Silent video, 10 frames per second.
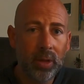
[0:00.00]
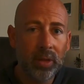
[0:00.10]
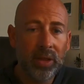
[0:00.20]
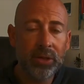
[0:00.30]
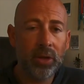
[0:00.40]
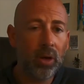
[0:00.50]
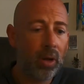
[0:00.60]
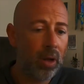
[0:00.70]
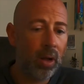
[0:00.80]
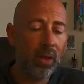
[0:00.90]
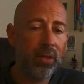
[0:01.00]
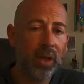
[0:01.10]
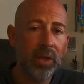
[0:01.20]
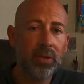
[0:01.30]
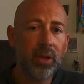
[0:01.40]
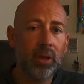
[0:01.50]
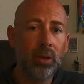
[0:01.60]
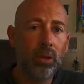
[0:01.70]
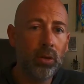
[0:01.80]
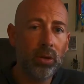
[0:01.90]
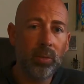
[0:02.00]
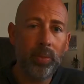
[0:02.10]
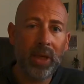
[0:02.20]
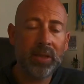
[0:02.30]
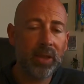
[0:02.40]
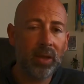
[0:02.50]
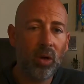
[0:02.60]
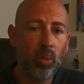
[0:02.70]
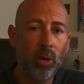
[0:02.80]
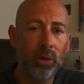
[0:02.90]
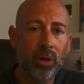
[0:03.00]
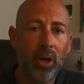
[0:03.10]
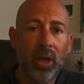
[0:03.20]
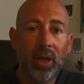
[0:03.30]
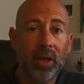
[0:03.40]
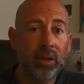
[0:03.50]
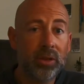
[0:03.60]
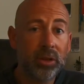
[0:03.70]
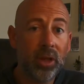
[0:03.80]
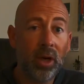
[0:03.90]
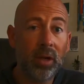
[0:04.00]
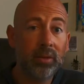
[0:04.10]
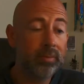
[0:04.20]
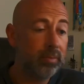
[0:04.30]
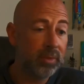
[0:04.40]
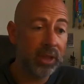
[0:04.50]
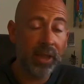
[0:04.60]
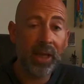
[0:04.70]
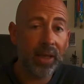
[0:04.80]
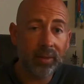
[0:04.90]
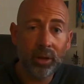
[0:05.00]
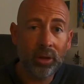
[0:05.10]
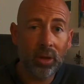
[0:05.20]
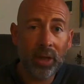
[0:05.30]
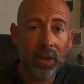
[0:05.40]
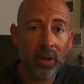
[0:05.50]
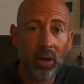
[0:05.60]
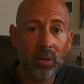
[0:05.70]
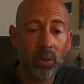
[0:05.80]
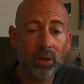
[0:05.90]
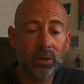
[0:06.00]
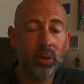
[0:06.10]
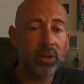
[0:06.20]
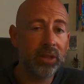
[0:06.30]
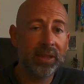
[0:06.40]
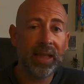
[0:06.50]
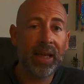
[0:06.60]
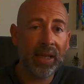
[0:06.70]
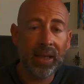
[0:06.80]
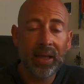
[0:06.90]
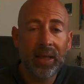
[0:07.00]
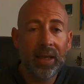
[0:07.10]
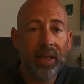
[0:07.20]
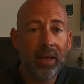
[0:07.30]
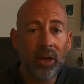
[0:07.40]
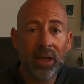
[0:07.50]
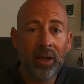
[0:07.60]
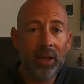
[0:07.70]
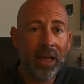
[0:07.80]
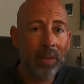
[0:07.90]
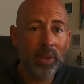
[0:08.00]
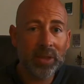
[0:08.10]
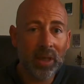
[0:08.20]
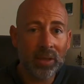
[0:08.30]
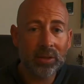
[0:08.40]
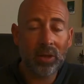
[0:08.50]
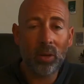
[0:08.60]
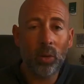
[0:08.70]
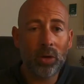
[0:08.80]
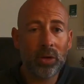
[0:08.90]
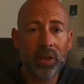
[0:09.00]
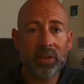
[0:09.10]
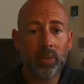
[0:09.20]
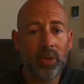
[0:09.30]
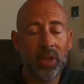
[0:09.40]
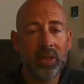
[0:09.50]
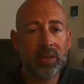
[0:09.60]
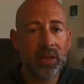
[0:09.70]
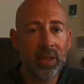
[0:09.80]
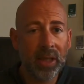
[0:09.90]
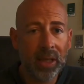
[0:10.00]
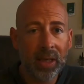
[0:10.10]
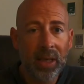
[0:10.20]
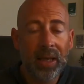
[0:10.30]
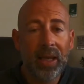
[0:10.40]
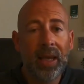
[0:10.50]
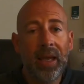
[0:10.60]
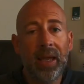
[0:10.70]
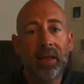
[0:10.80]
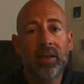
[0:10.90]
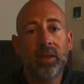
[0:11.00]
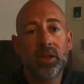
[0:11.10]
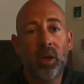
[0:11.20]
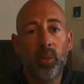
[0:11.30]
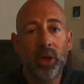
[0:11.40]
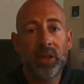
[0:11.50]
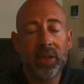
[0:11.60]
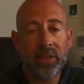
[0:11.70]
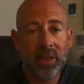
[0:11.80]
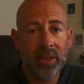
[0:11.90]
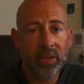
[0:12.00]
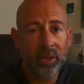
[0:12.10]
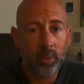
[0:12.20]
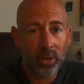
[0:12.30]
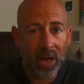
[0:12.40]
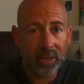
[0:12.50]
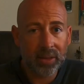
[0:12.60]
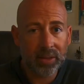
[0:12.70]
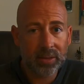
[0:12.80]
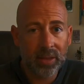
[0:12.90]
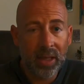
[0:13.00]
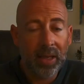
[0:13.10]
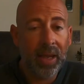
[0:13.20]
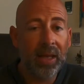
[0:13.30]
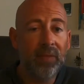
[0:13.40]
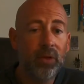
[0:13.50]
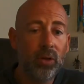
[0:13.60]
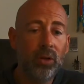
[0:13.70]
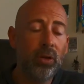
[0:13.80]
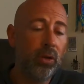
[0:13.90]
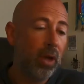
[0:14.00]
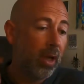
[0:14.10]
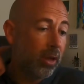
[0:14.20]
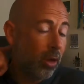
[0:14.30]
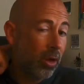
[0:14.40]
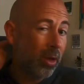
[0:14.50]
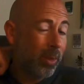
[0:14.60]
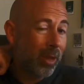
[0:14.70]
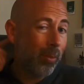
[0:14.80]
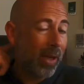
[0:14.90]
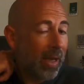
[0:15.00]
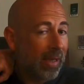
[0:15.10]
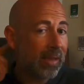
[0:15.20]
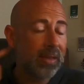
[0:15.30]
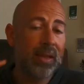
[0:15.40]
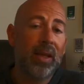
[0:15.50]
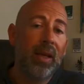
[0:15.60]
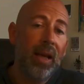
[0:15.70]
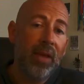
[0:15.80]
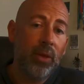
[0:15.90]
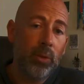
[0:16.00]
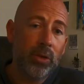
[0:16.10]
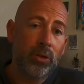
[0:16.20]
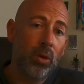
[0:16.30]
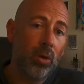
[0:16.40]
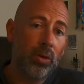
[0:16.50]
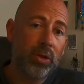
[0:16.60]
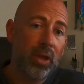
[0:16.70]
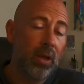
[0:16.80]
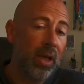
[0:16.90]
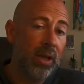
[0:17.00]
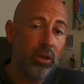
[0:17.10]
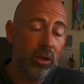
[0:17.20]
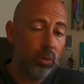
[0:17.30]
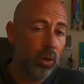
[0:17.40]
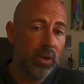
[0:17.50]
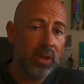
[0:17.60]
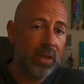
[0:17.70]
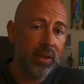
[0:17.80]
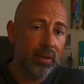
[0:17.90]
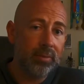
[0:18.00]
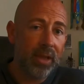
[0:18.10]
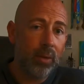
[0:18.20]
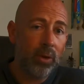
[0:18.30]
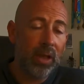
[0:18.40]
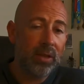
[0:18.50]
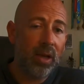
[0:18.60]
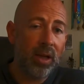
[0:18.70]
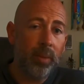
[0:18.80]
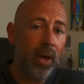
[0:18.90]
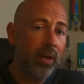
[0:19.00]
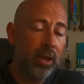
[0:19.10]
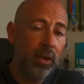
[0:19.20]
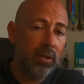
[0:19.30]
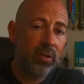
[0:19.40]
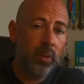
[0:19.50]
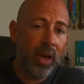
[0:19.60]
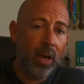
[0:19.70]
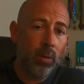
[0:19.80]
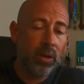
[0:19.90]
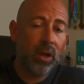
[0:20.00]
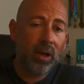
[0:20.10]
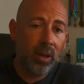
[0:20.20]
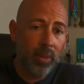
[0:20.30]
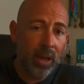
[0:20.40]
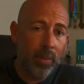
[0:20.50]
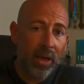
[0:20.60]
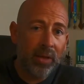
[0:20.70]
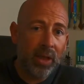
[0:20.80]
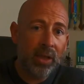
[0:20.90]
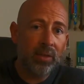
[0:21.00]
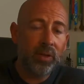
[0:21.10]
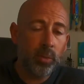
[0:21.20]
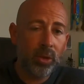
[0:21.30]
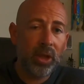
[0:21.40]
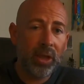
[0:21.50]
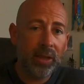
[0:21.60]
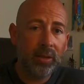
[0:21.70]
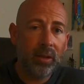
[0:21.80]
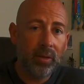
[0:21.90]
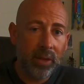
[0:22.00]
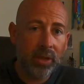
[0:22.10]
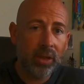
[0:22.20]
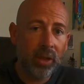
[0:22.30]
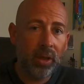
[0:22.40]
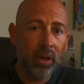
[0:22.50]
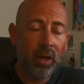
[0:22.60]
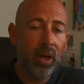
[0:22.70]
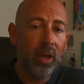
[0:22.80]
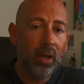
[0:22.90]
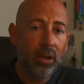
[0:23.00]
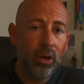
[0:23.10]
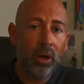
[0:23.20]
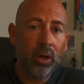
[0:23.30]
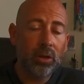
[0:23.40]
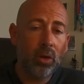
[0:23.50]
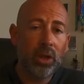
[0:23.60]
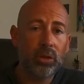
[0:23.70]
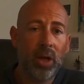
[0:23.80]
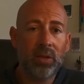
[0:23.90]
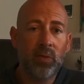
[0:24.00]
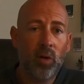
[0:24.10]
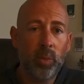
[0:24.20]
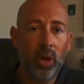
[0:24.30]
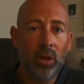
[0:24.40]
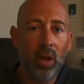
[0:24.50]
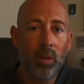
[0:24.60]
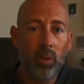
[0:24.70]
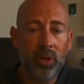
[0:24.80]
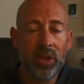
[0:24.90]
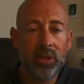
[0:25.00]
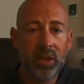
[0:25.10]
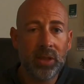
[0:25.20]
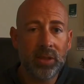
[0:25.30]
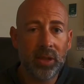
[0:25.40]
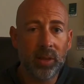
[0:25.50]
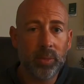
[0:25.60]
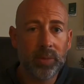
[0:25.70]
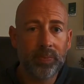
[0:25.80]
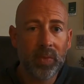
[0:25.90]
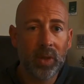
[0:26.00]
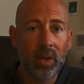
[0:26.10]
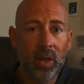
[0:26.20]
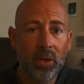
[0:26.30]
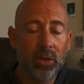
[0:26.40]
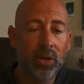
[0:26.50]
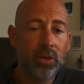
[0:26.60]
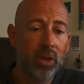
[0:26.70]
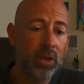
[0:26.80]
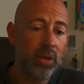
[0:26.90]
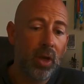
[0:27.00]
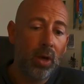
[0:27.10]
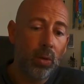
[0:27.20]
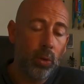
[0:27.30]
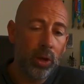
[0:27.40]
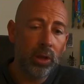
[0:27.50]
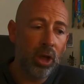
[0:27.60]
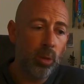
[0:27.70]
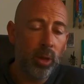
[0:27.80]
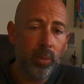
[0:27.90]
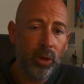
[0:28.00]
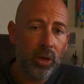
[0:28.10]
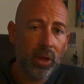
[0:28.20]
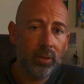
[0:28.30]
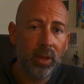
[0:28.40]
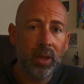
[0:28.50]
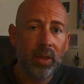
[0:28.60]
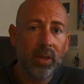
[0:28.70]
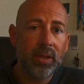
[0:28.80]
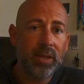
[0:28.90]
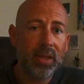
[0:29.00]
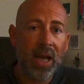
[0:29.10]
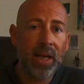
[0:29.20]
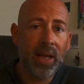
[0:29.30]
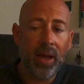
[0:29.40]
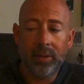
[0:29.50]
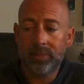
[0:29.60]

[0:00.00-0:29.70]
These are all things that you, the basic homeowner, can start today. You can go down to the hardware store today or get onto Amazon and start ordering some things today and start putting these things into practice. And if you do, you're going to be amazed at the results in just one season. Like, we're not talking about years from now. We're talking about by the end of spring this year, you're going to totally transform your lawn with these 10 tips. So this is Real Low Bermuda signing out.